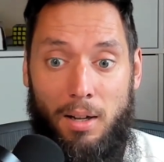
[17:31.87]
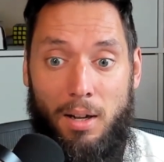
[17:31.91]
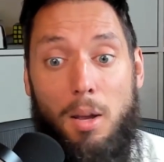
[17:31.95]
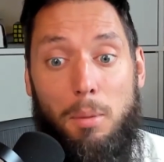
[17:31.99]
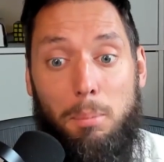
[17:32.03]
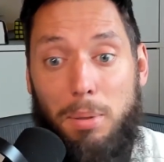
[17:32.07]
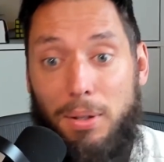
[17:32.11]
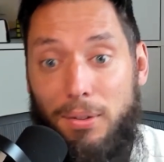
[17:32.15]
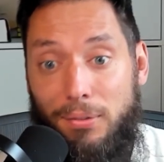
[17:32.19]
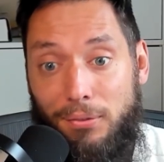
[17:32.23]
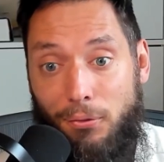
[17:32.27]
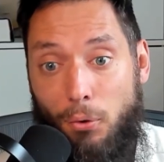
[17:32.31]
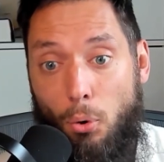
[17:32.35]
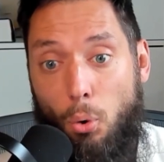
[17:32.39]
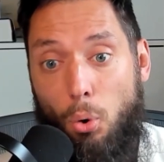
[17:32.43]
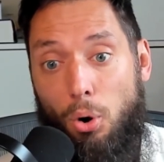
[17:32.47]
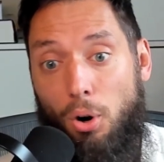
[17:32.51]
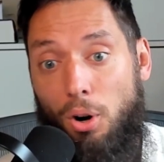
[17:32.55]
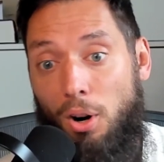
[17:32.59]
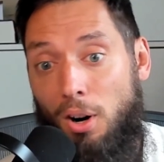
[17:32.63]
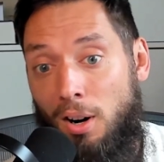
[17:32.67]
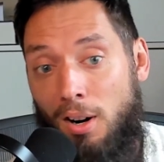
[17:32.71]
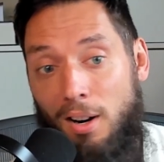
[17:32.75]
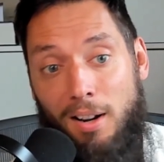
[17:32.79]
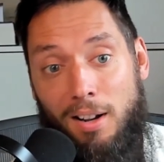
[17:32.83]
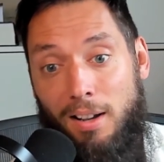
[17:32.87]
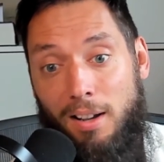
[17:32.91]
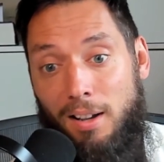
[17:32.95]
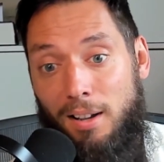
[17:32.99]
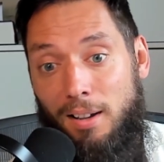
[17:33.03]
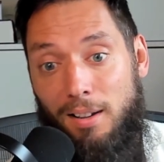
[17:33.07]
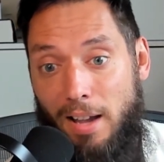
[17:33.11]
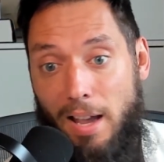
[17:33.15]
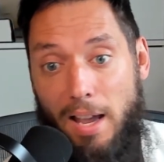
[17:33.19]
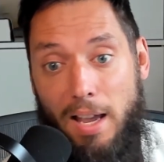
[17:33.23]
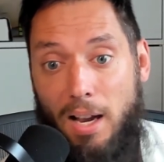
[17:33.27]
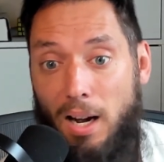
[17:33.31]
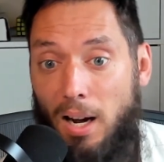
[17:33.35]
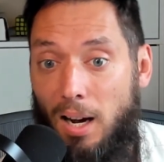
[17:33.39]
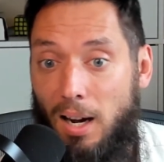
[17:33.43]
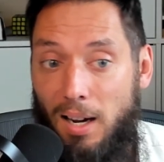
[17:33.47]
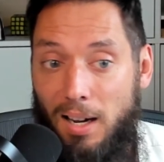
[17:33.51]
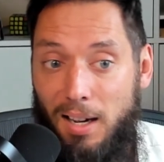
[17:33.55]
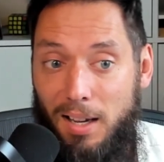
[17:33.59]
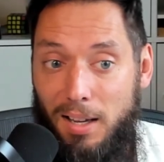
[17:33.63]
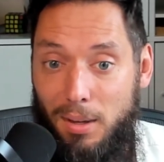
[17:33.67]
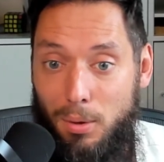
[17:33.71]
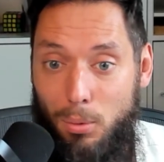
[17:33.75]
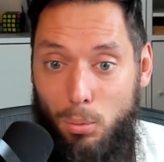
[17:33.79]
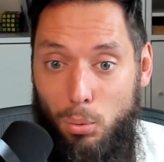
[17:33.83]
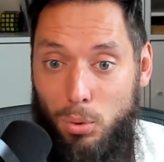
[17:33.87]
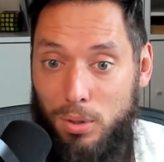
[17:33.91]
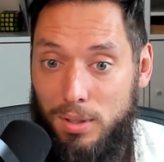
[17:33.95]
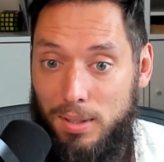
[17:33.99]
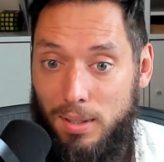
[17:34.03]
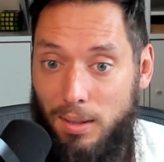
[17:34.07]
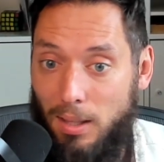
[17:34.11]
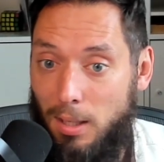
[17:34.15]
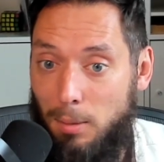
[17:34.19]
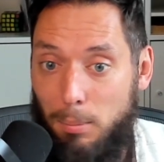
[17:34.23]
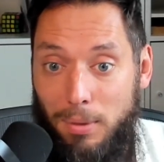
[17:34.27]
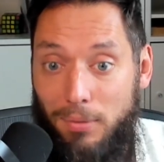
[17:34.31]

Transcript: Before AI was a thing,